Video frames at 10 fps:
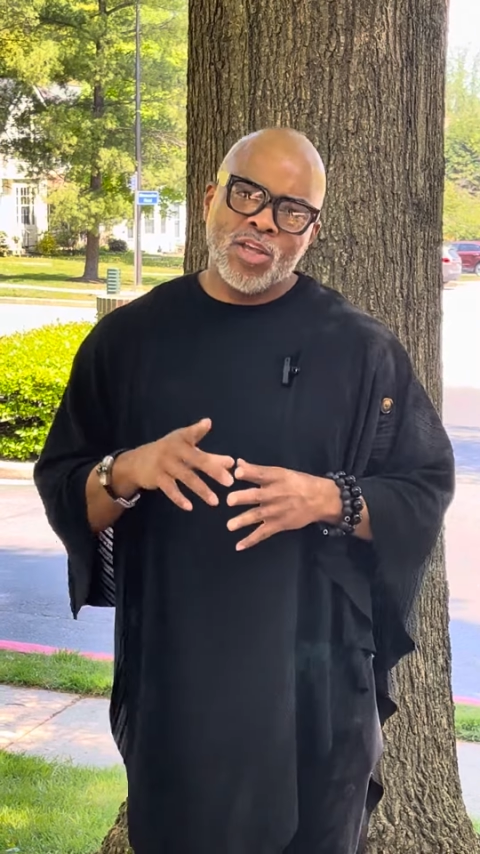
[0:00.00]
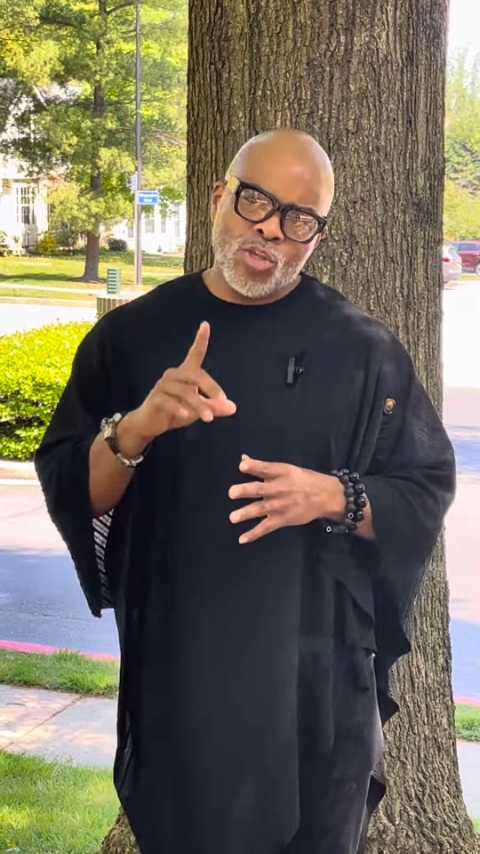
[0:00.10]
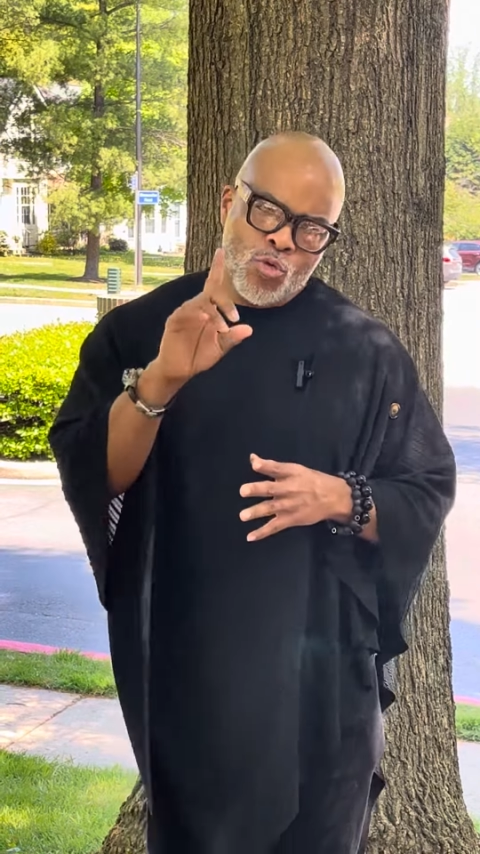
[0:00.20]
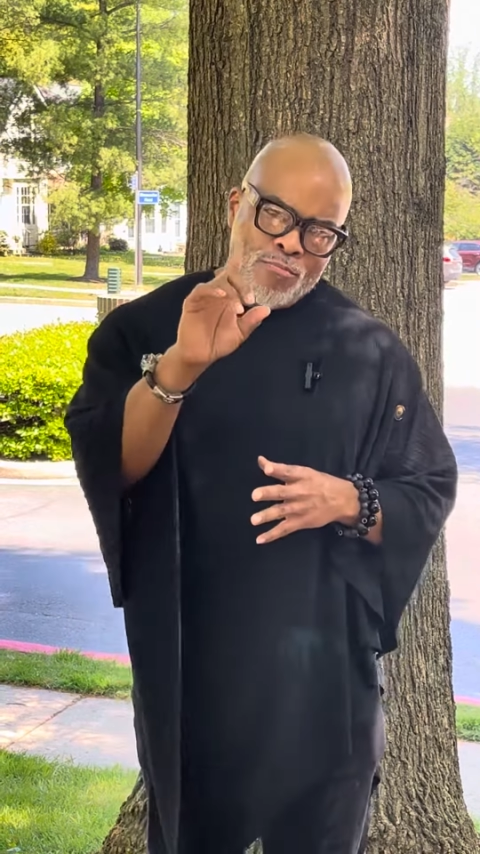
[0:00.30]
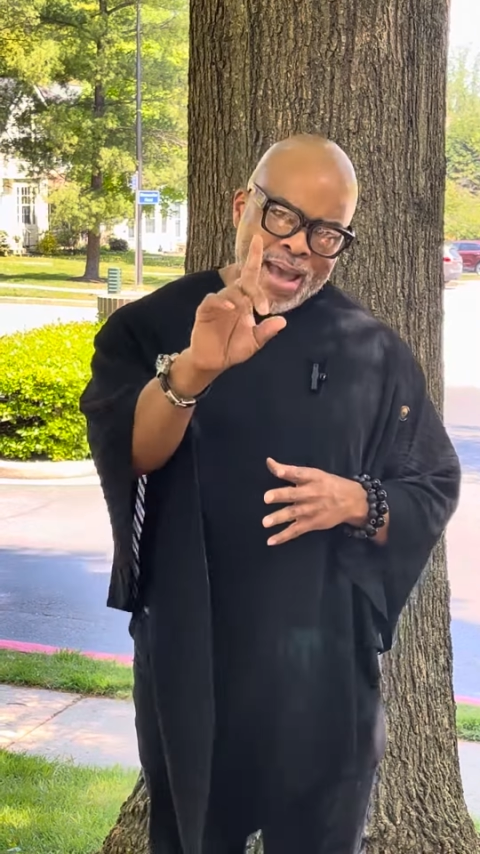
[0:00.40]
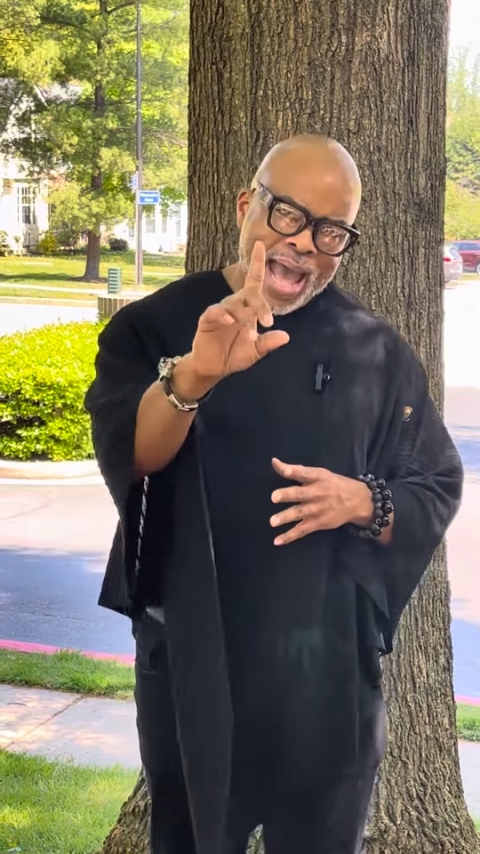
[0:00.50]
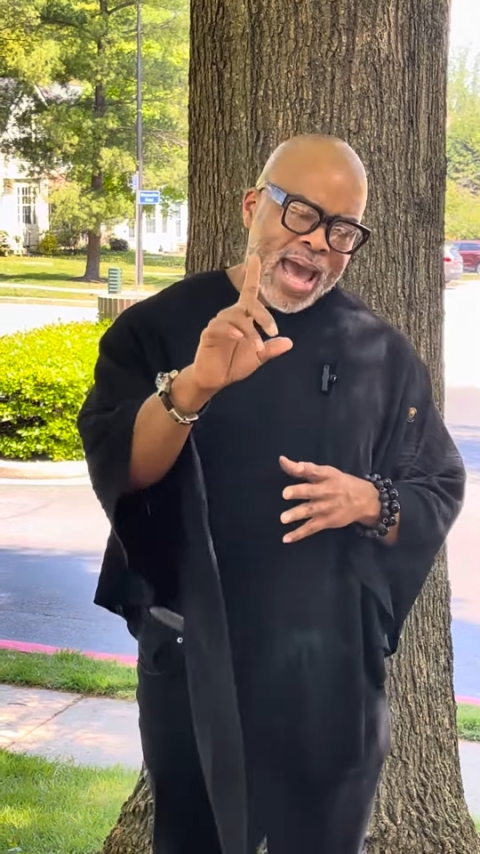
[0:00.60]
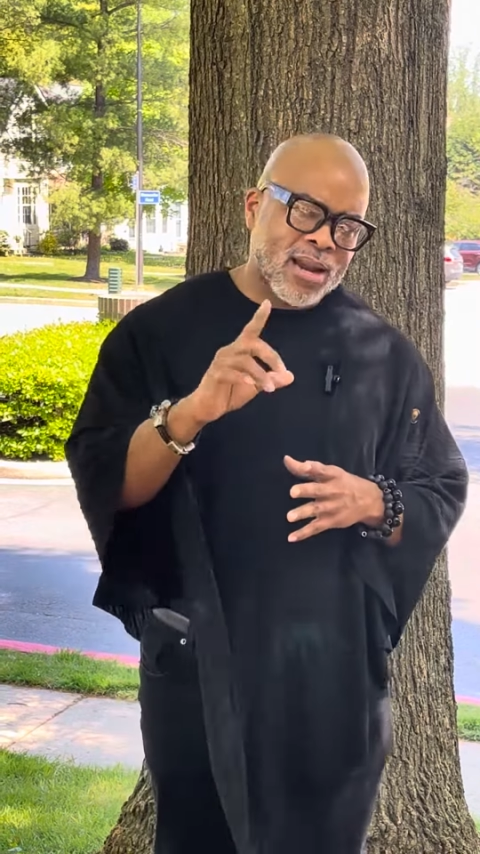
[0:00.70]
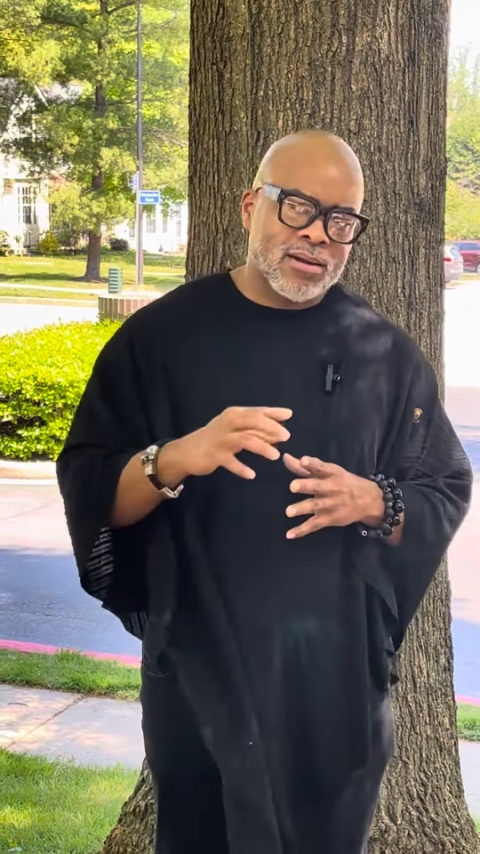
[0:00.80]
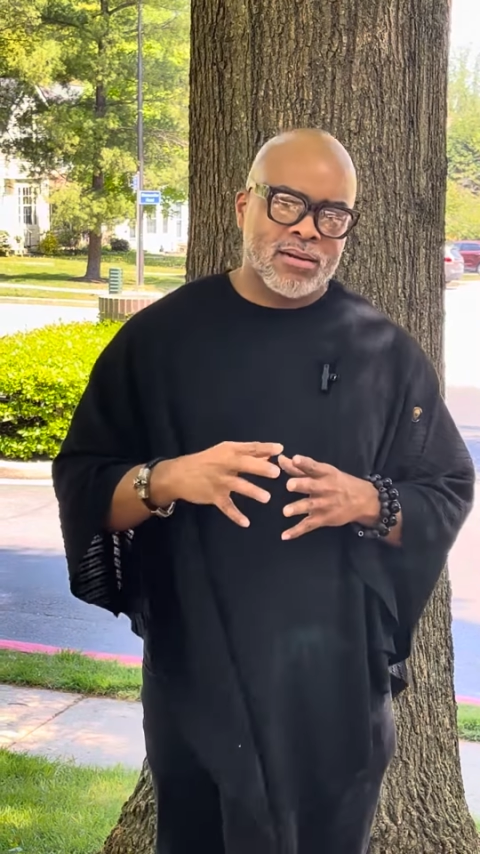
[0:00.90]
You
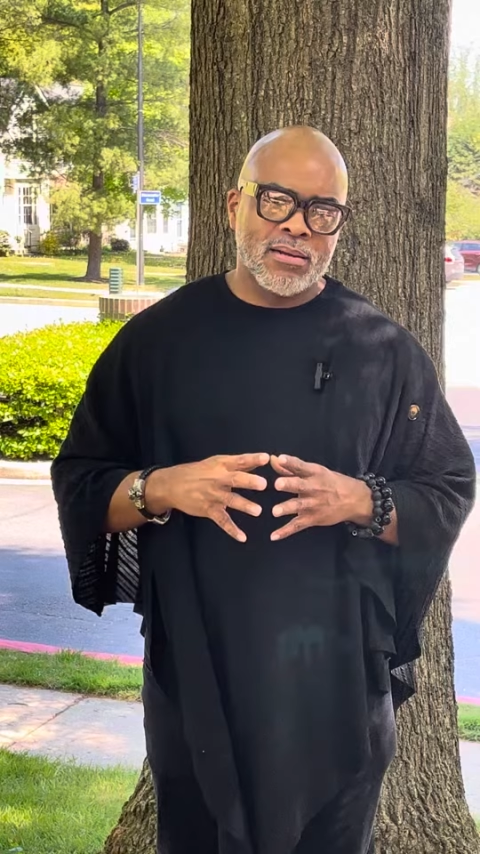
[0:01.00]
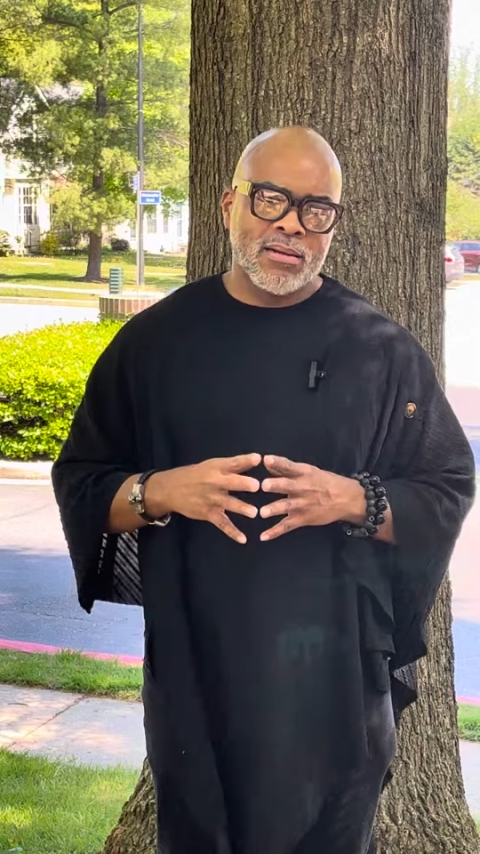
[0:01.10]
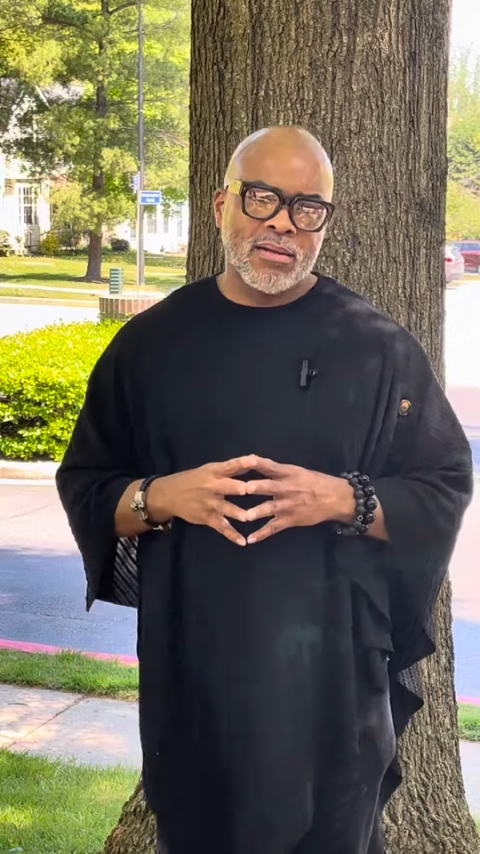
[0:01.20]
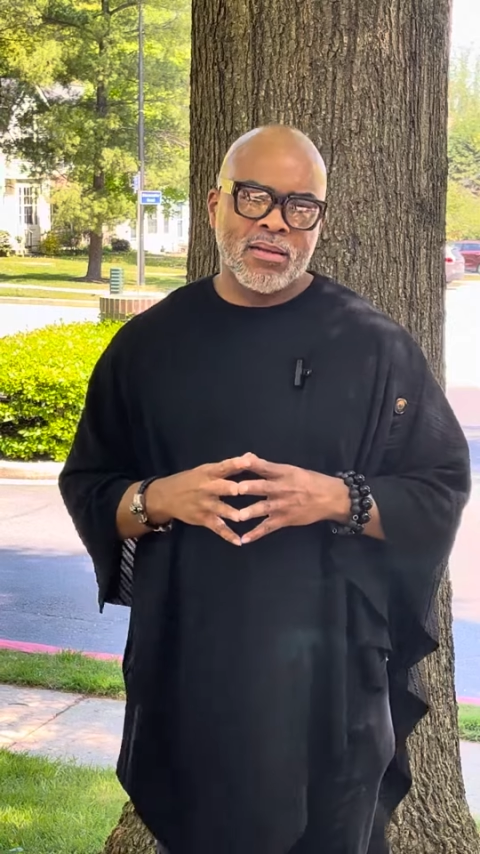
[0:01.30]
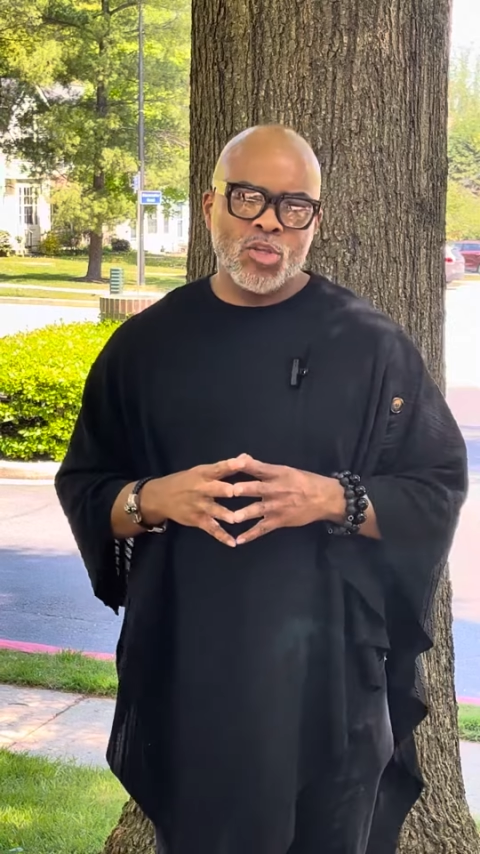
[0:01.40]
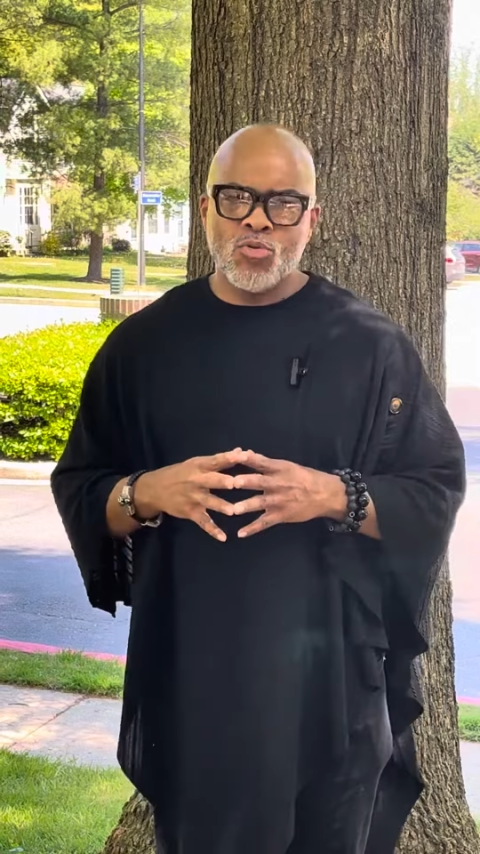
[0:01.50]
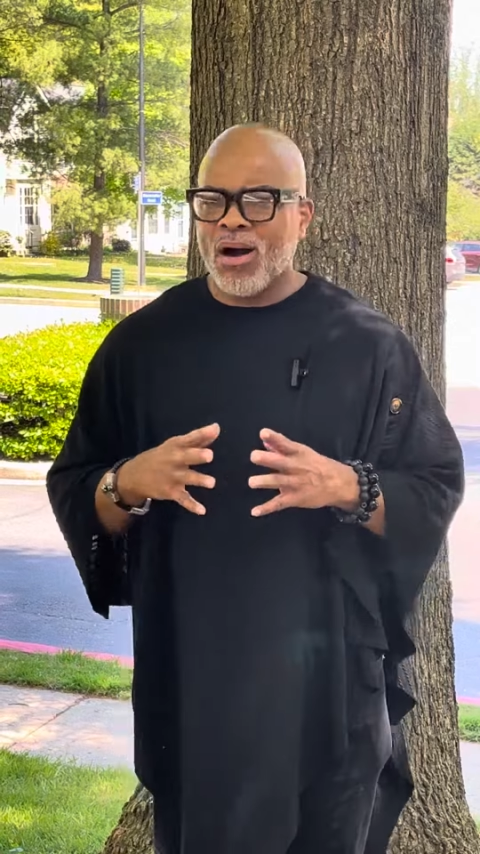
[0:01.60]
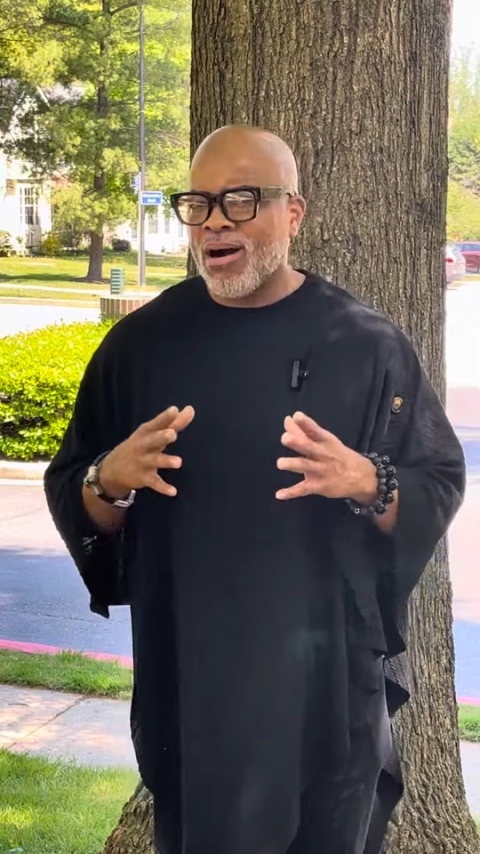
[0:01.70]
matter. You